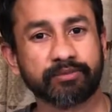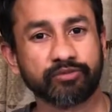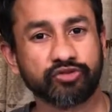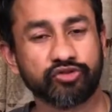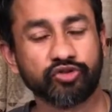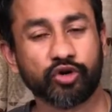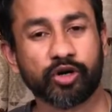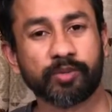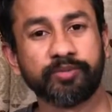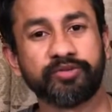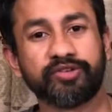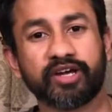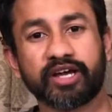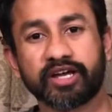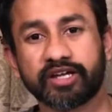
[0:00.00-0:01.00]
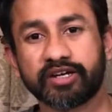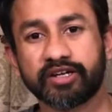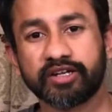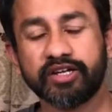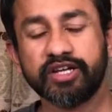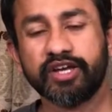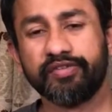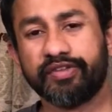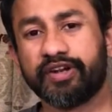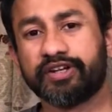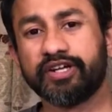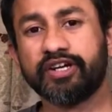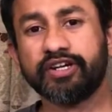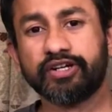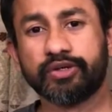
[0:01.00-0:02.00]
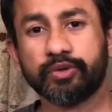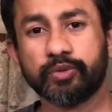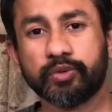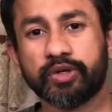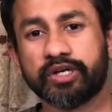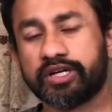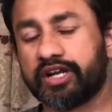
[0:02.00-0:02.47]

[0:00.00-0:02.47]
jobs, and they tend to